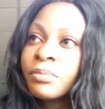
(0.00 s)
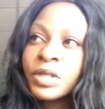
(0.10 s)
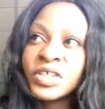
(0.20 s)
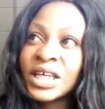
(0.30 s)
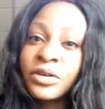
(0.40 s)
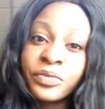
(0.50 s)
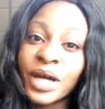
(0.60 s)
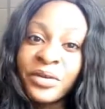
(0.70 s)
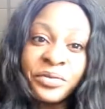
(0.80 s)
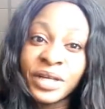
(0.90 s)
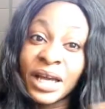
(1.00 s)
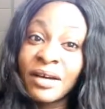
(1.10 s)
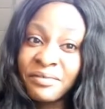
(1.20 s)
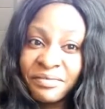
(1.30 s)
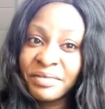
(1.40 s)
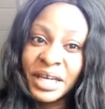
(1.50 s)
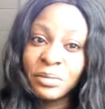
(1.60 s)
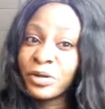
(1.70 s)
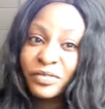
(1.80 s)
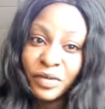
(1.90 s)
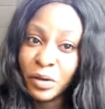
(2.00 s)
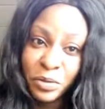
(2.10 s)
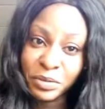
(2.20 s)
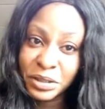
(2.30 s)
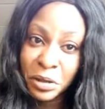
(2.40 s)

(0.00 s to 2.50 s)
because I don't really have anybody following me.